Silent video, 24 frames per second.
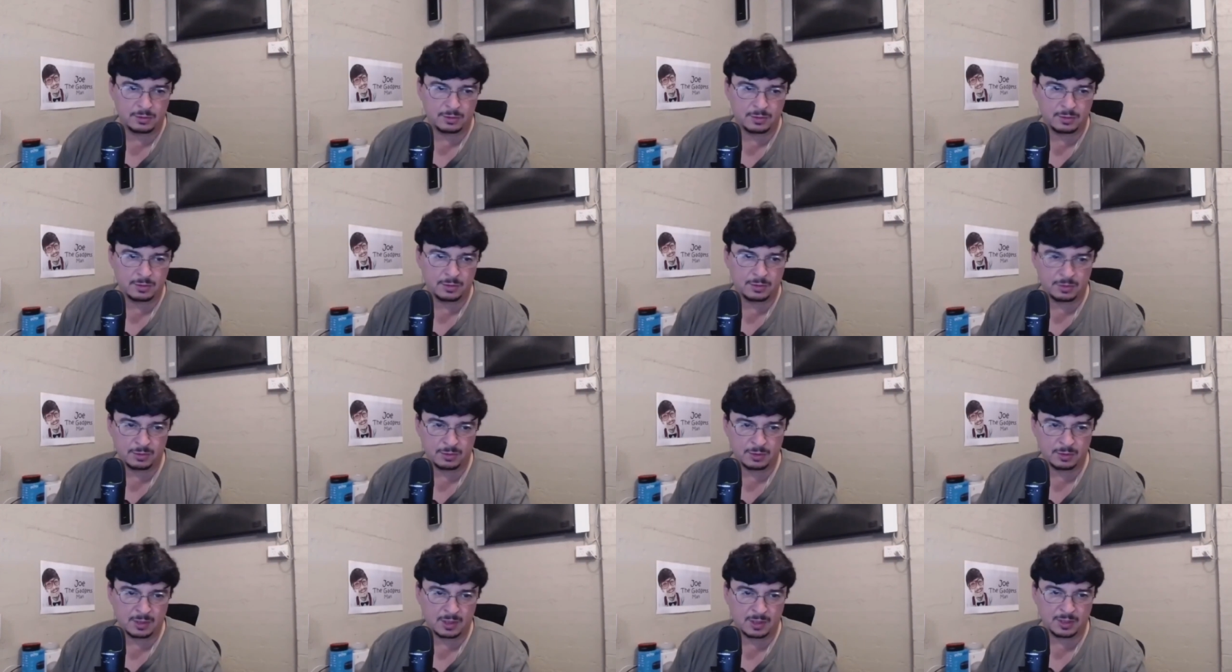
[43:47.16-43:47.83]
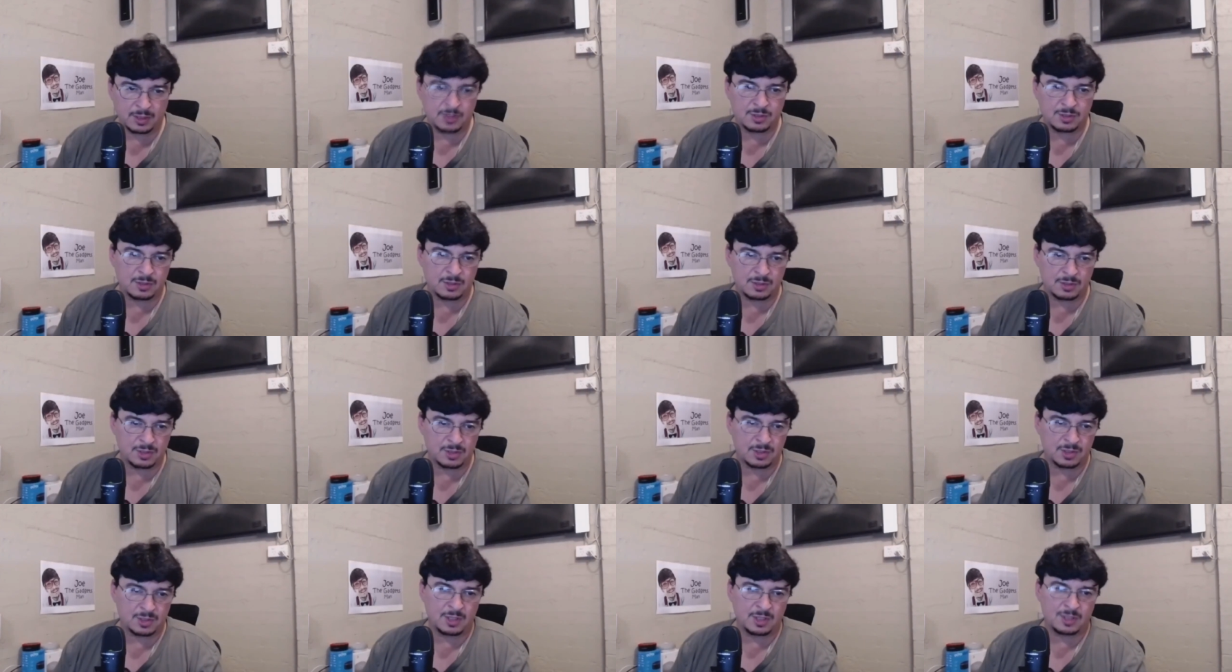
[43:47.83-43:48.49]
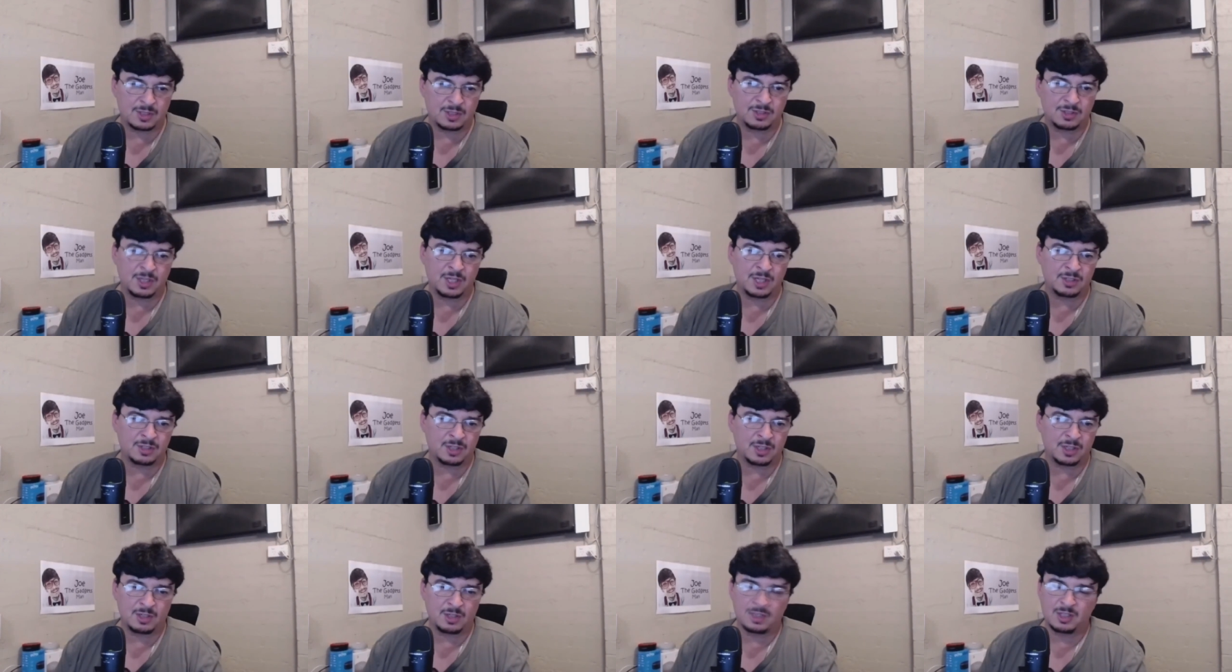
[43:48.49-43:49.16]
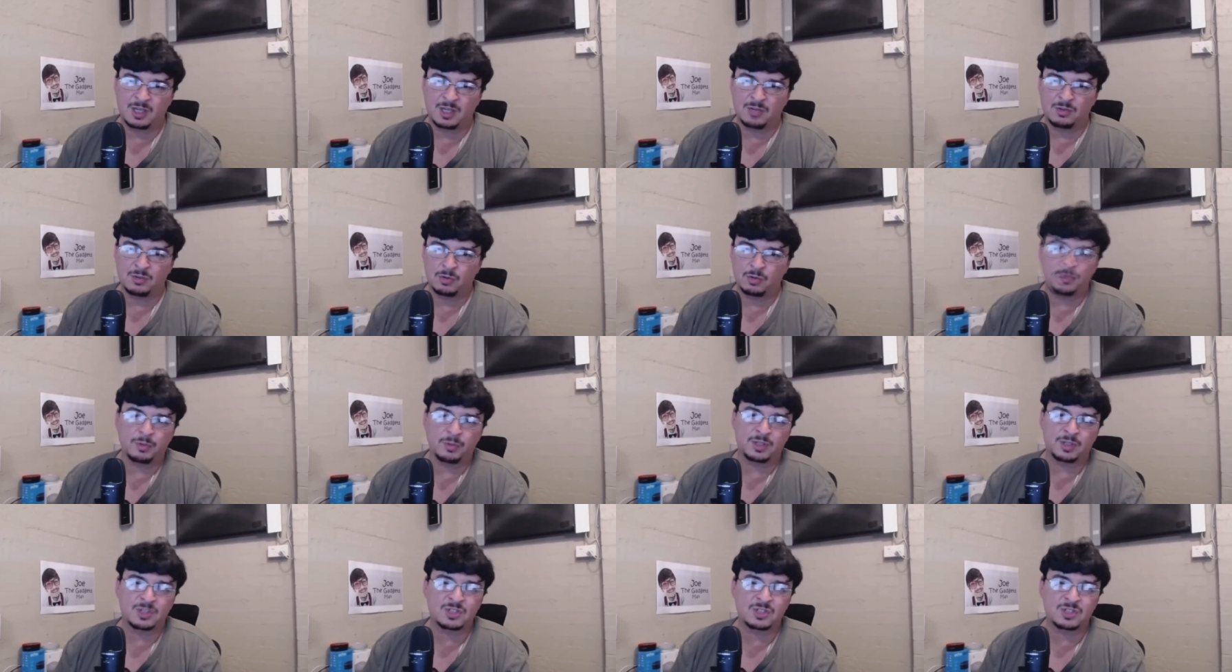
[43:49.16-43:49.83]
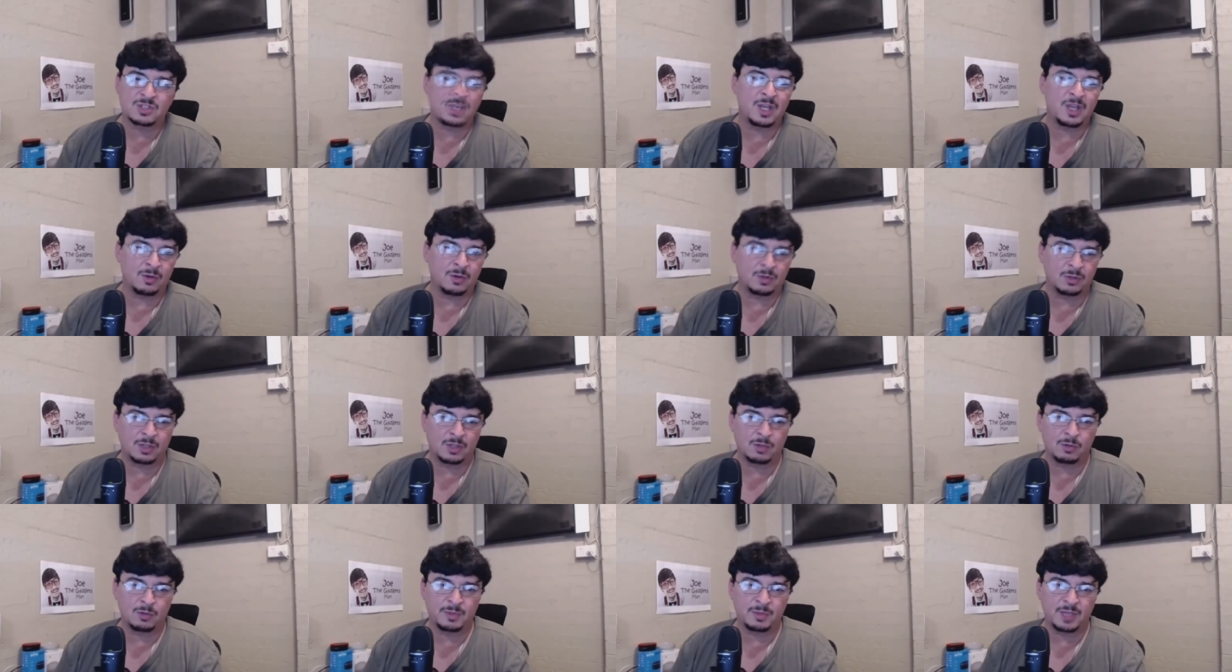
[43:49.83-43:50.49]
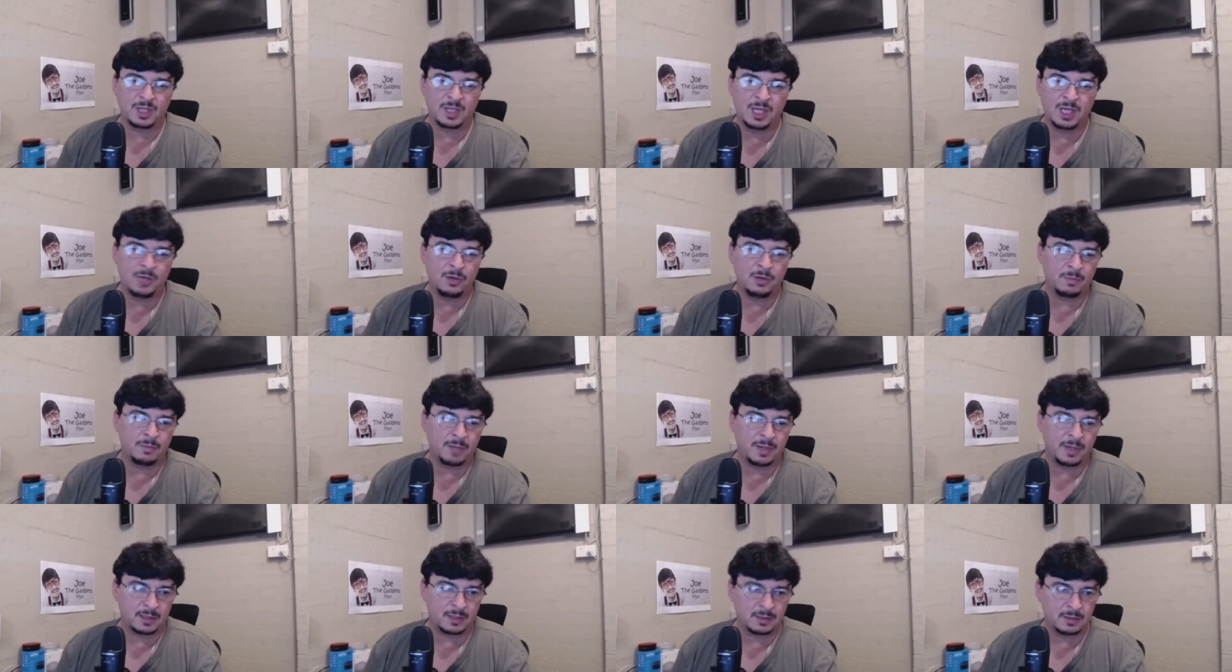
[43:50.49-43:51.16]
to, to the listeners is, is things that you don't normally see or don't normally hear about.